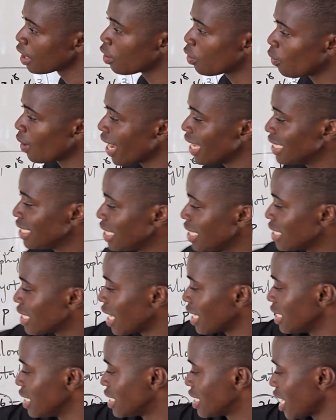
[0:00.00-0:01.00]
Why these
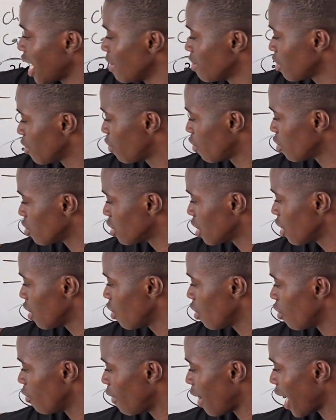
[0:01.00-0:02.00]
are the types of what?
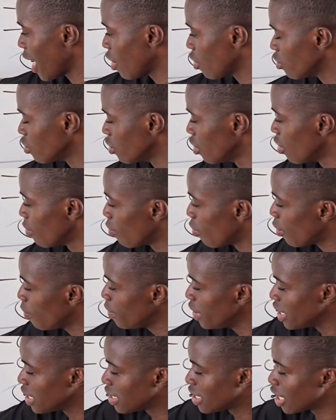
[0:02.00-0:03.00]
Of iron. But
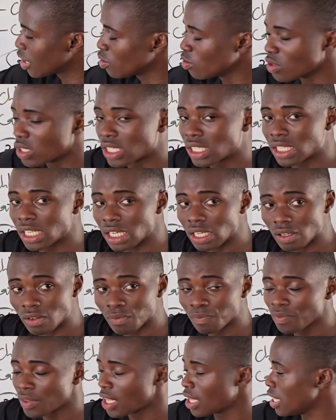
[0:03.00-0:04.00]
please take note,
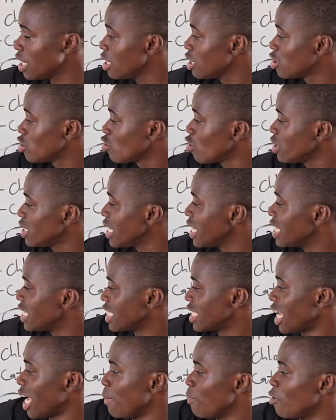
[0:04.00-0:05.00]
steel is not a
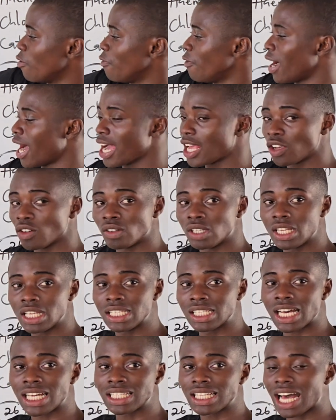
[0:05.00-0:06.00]
type of iron.
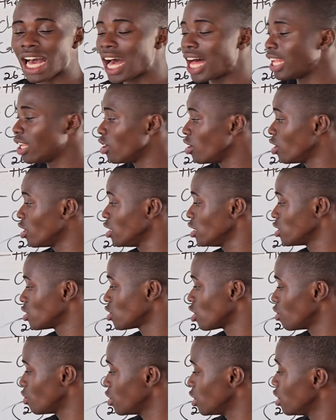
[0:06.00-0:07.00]
It's an alloy.
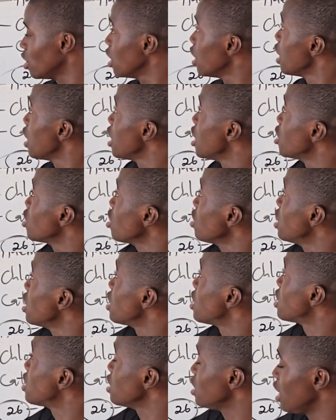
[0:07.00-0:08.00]
Sorry, it's not
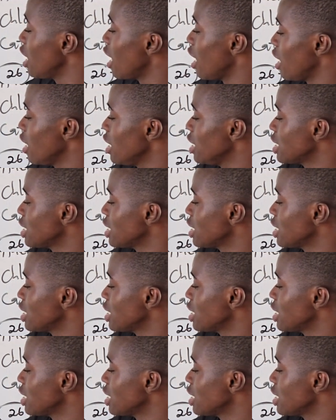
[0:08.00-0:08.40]
a yeah.